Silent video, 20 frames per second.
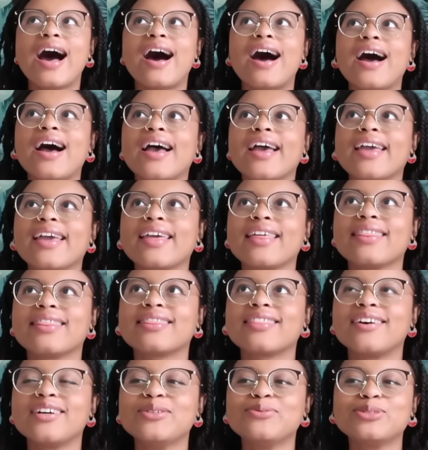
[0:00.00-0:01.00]
I
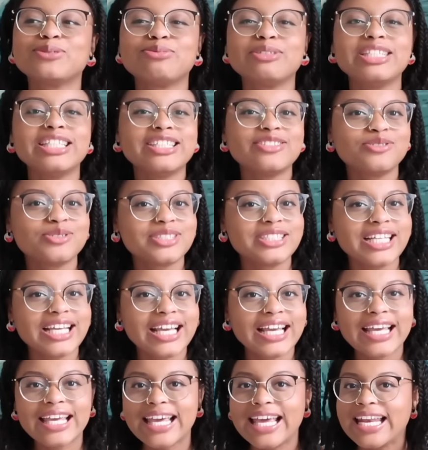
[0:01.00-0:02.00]
thought he was really
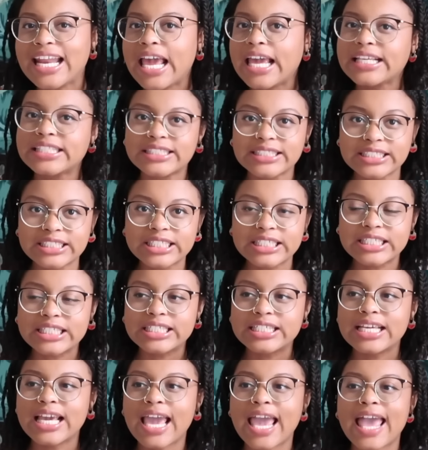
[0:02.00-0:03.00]
interesting and
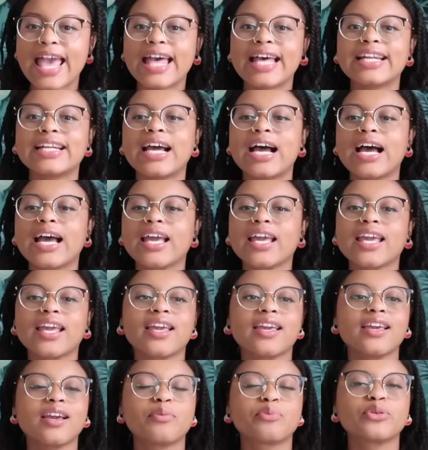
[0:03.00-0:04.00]
angsty and
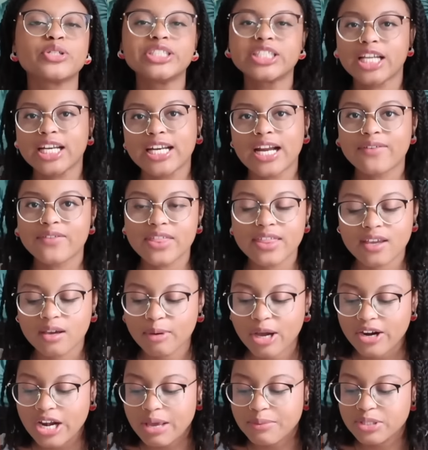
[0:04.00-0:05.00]
I appreciated everything
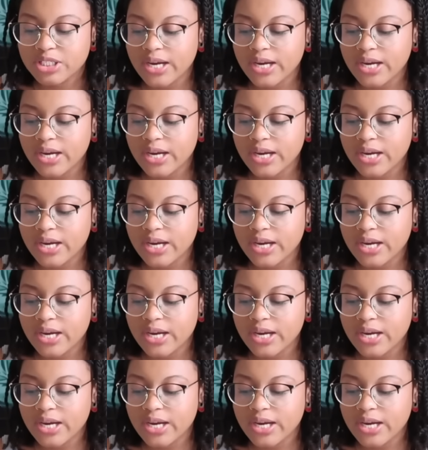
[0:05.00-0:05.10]
about him.